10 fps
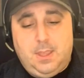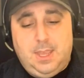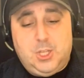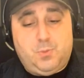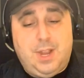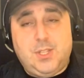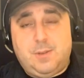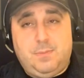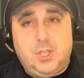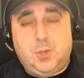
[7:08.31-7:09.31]
expressed
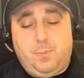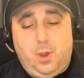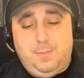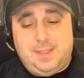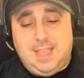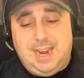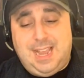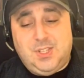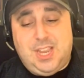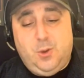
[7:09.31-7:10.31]
some disappointment that
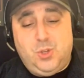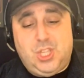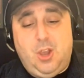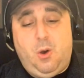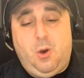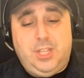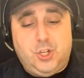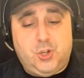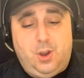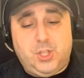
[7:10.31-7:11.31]
Isaiah was the
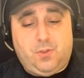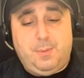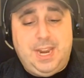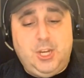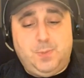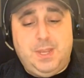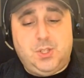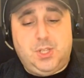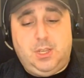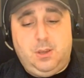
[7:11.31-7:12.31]
only choice from an
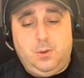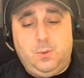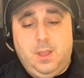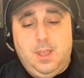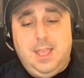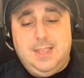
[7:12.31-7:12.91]
H B C U,